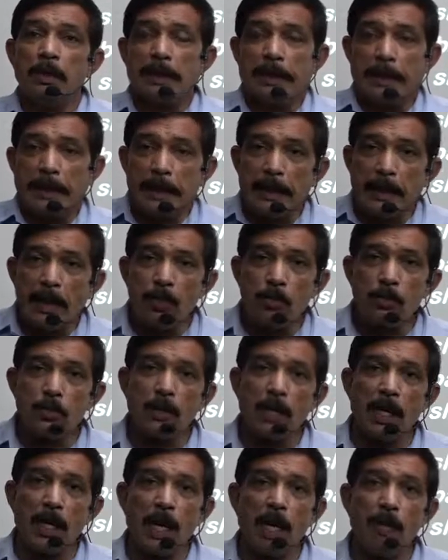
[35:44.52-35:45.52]
take out
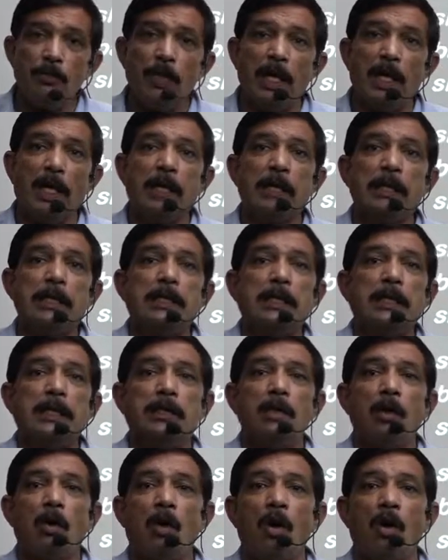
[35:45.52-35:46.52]
time and take
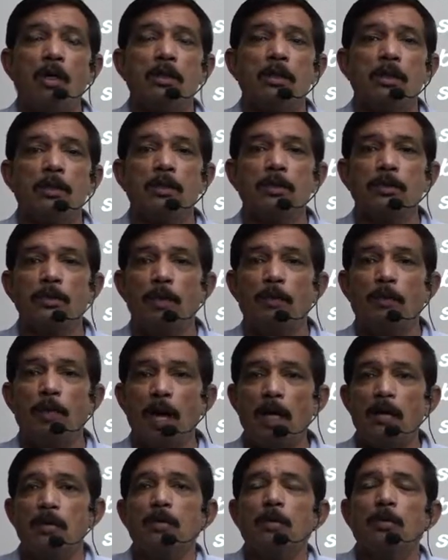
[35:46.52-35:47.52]
the otter to the
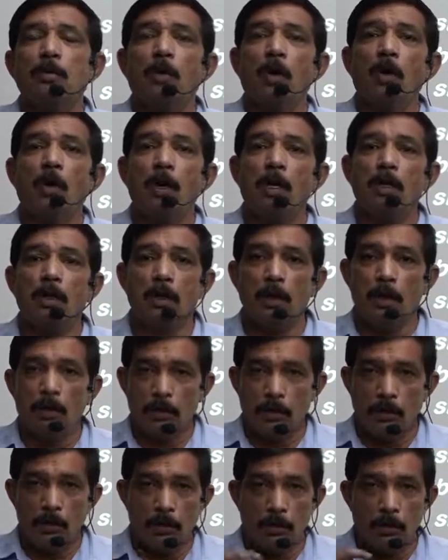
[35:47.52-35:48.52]
bathroom or
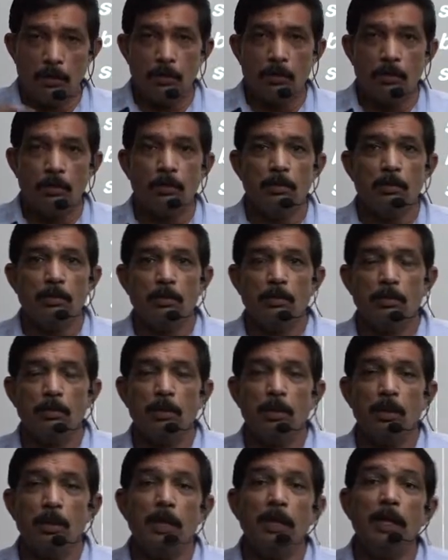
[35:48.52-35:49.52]

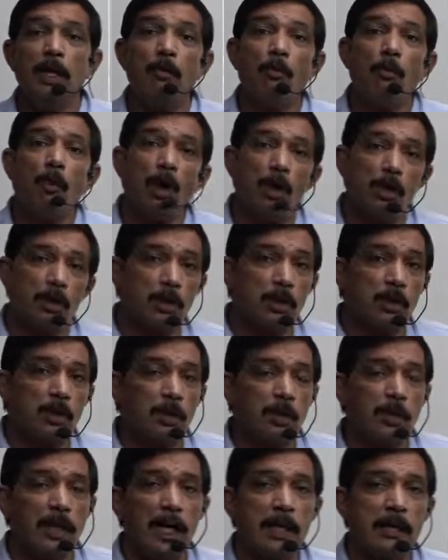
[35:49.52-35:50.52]
near water
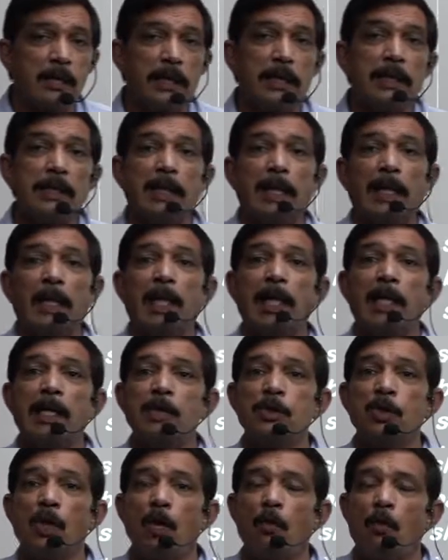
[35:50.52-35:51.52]
so that it can
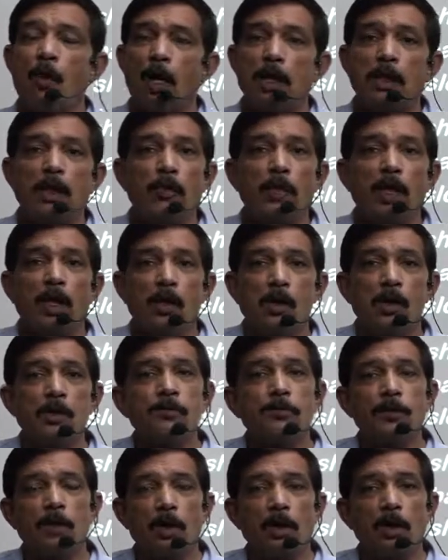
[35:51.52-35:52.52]
enjoy water, because
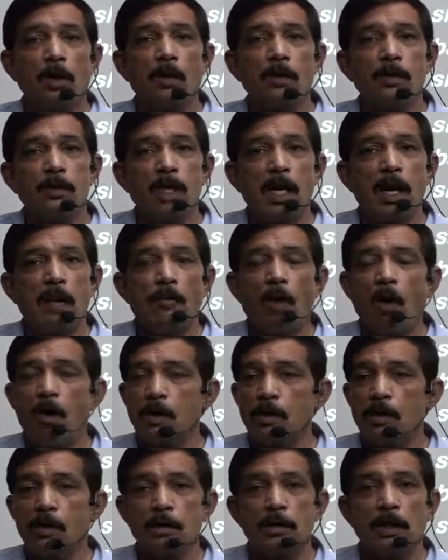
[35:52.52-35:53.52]
for a long time
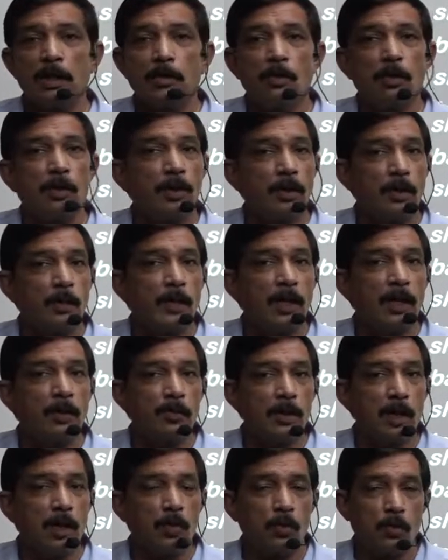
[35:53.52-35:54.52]
otters cannot remain
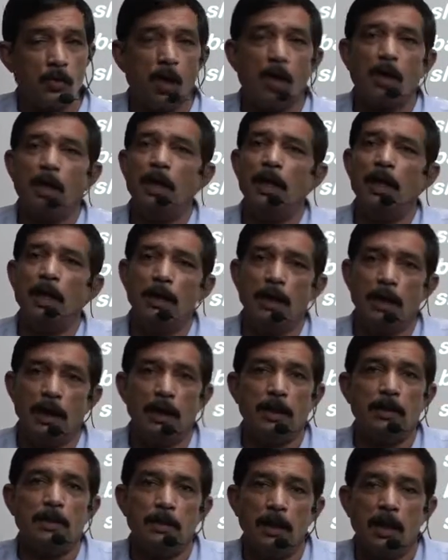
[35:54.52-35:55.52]
without water. It
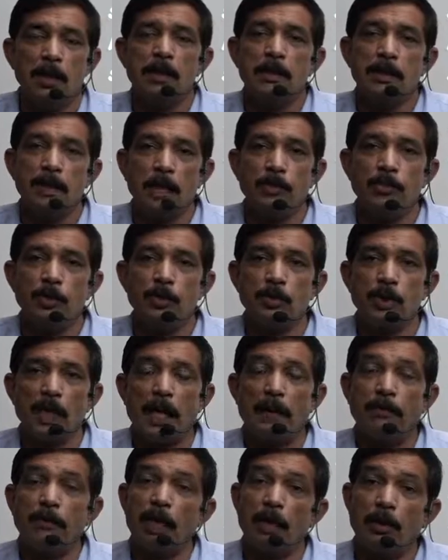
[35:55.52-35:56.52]
needs time to
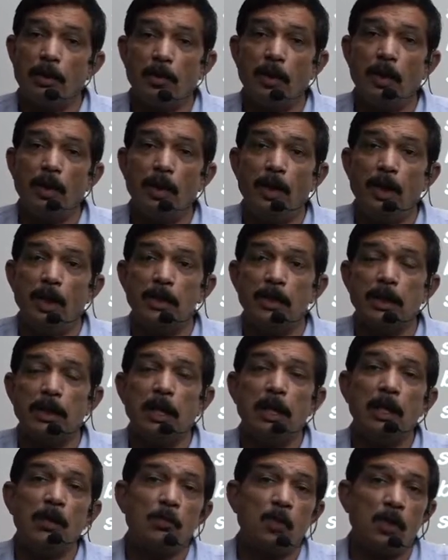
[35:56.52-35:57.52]
time that recreation.
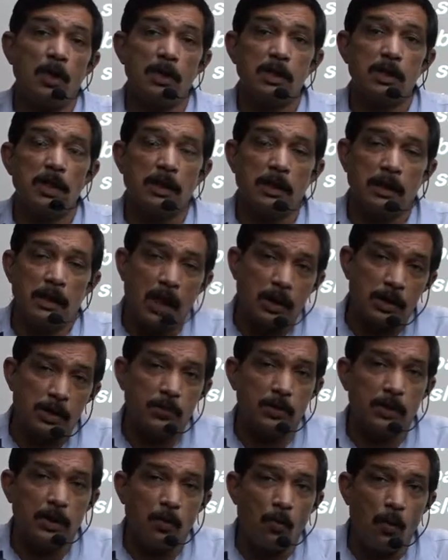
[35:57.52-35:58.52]
It wants that touch
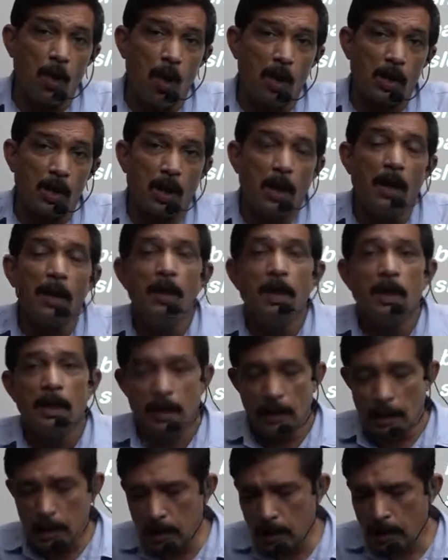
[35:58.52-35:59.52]
with the water.
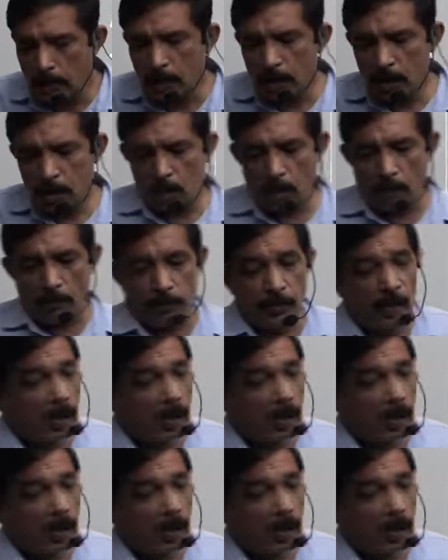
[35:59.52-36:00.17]
Yes, so